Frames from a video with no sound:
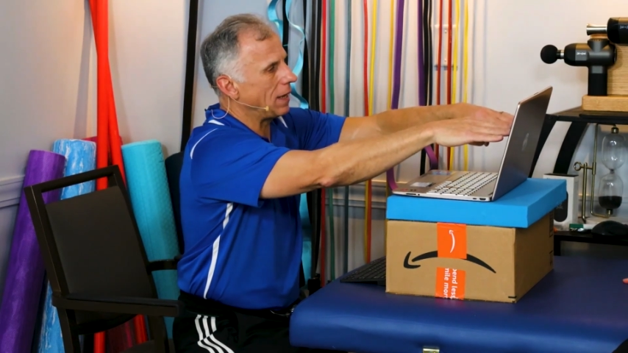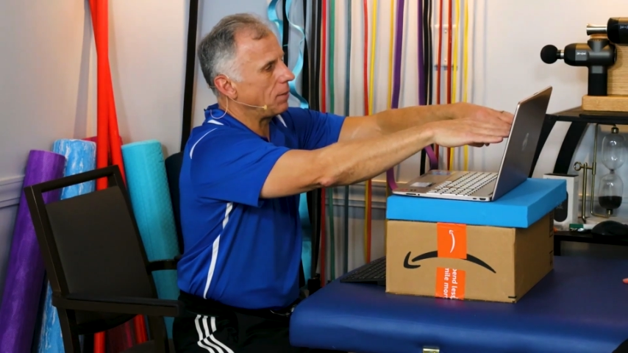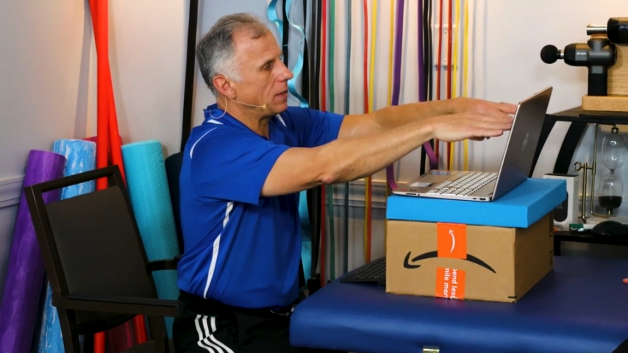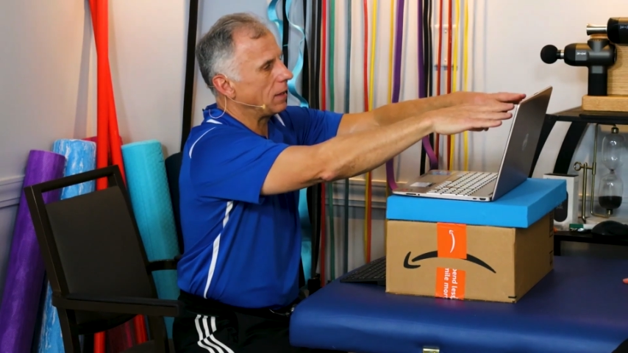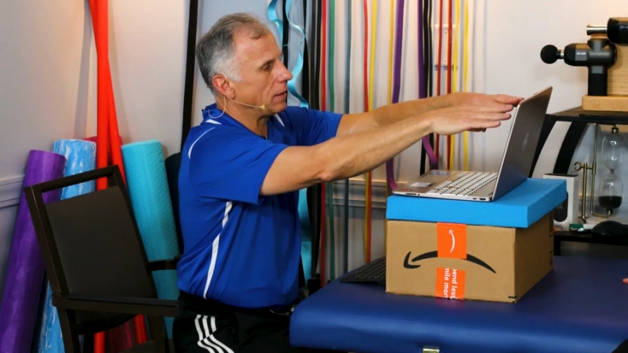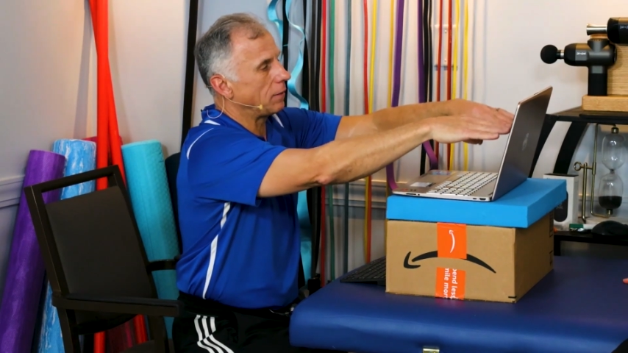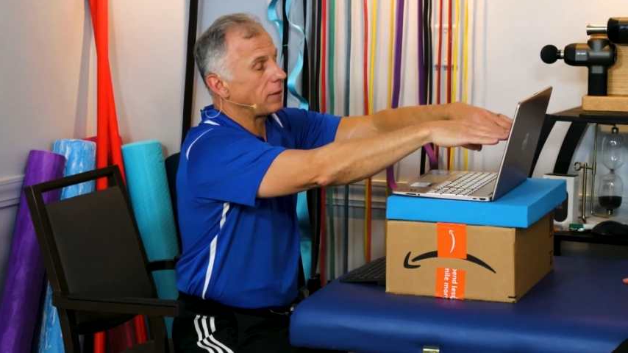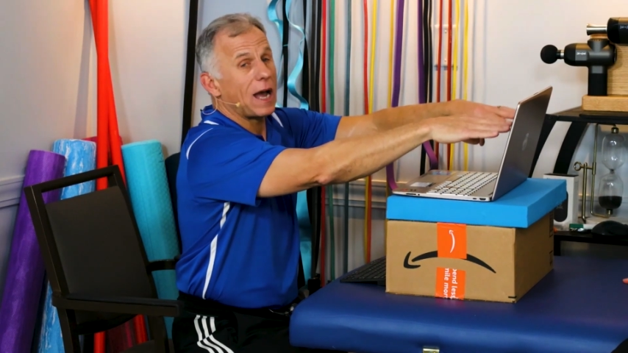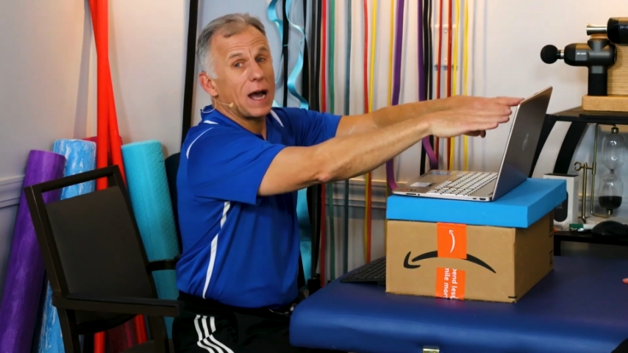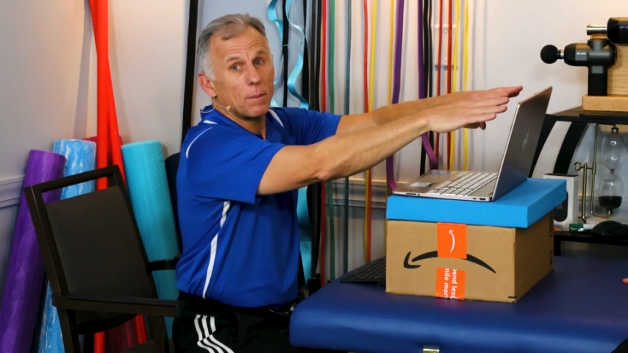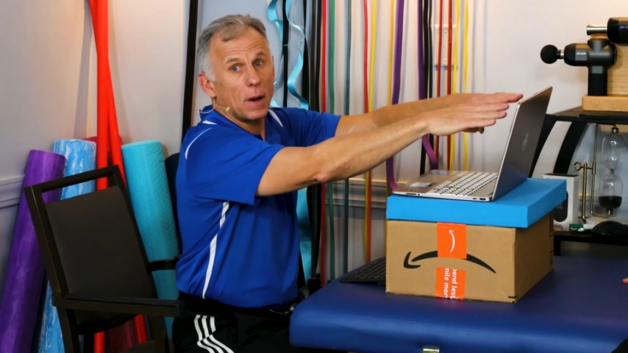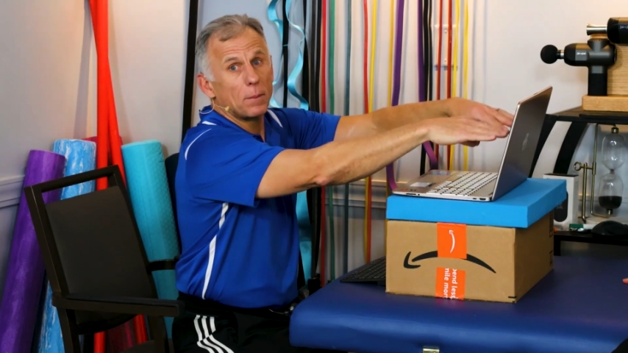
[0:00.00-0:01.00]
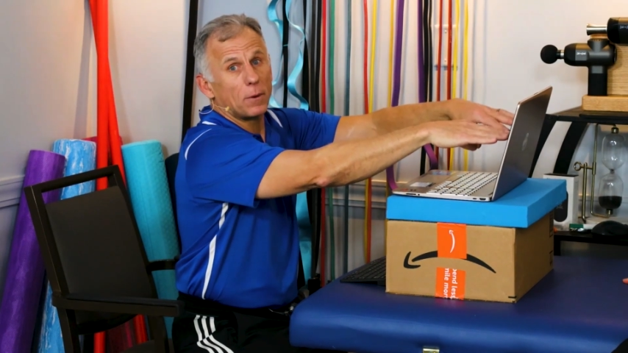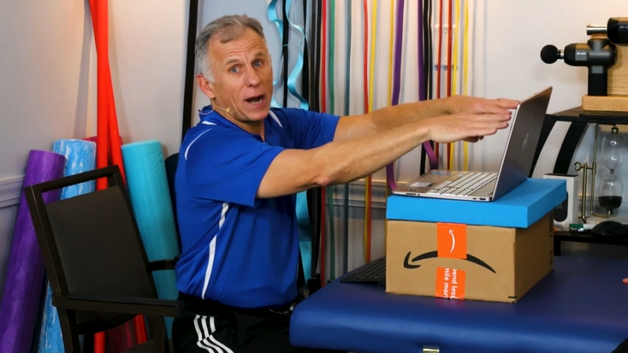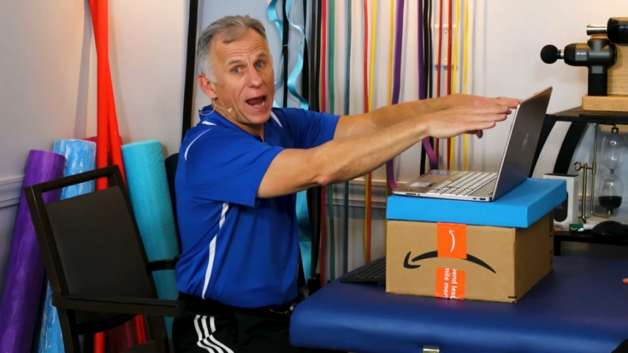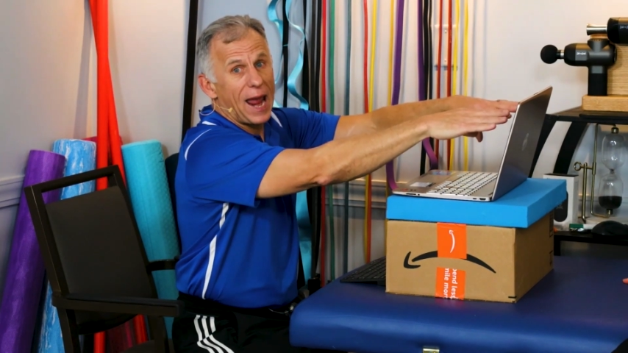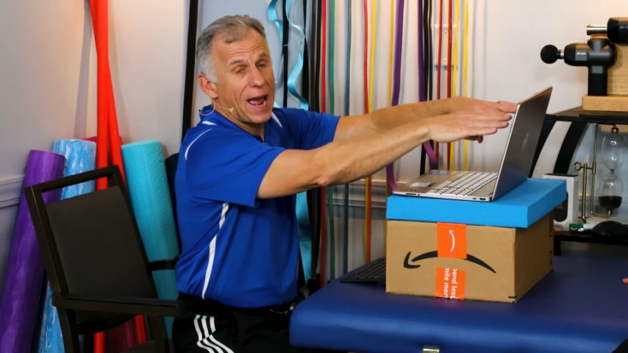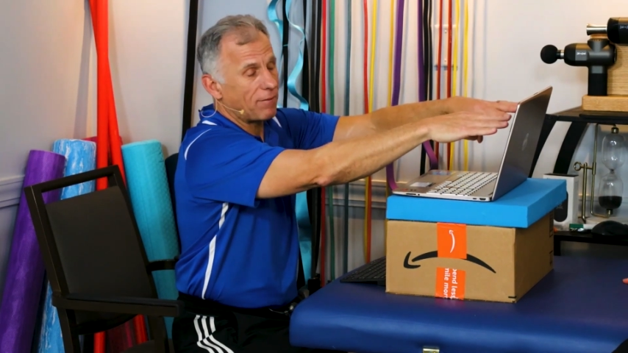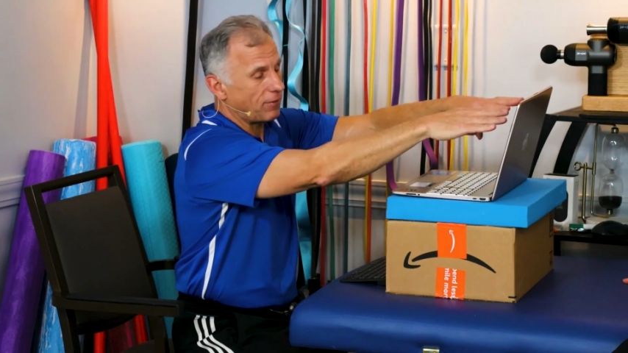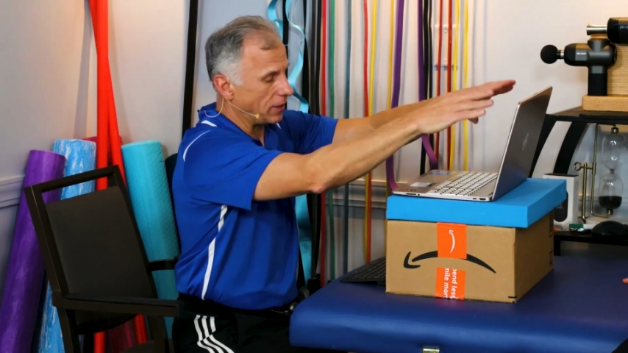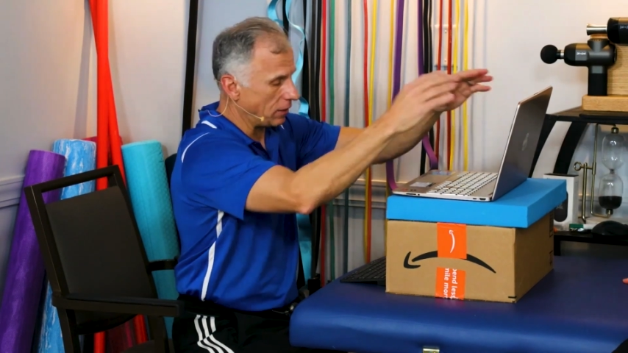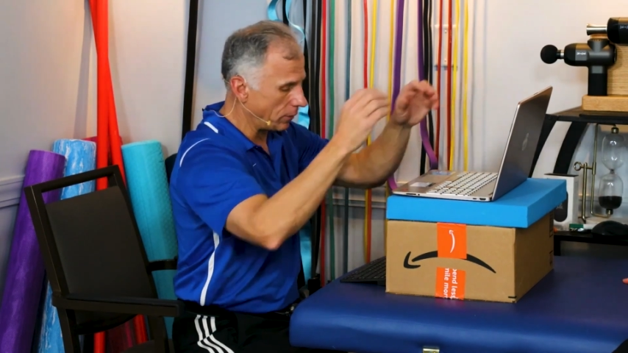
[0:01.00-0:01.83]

maybe in the top upper half